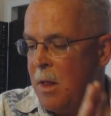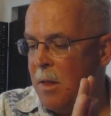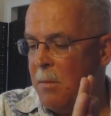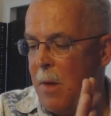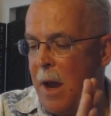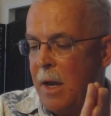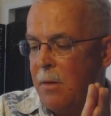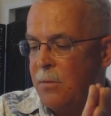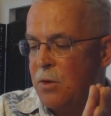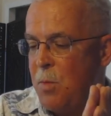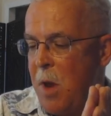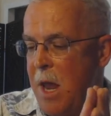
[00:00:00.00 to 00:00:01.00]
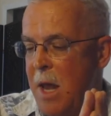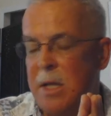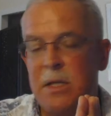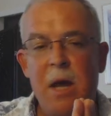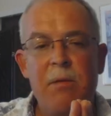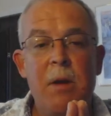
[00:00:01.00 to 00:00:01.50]
The Bank of Japan
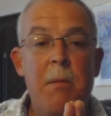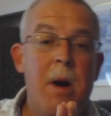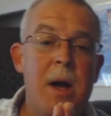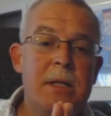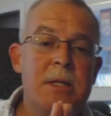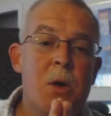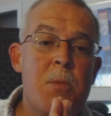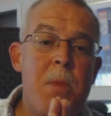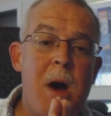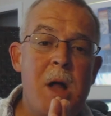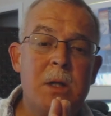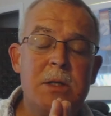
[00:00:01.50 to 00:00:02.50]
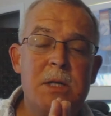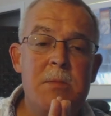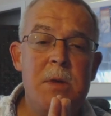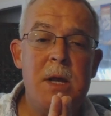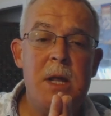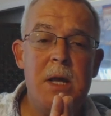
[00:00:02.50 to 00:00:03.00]
is having a monetary policy
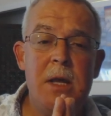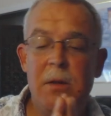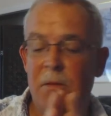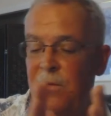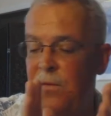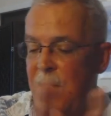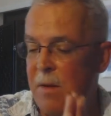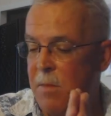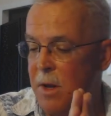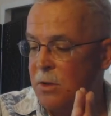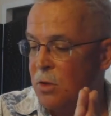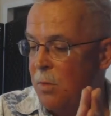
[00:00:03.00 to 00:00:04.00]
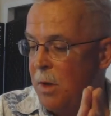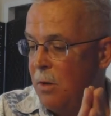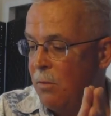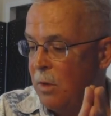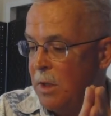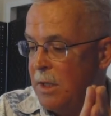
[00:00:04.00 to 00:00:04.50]
meeting. The Fed minutes are
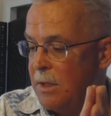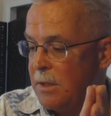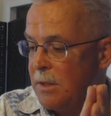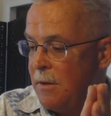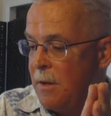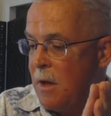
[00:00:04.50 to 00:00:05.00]
being released.